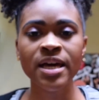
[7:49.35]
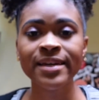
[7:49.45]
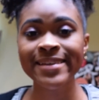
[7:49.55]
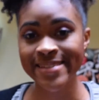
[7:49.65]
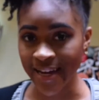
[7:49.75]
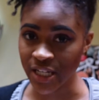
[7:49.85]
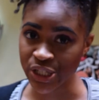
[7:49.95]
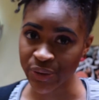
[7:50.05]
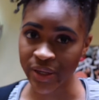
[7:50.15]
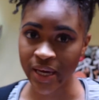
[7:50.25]
decided
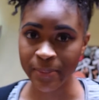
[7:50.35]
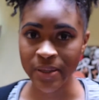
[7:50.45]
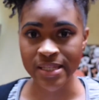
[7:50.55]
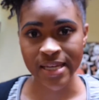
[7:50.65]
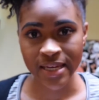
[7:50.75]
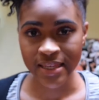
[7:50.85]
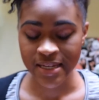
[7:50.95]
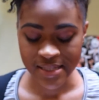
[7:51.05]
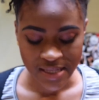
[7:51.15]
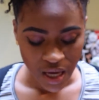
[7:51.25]
to create a piece like
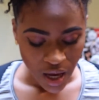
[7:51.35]
this.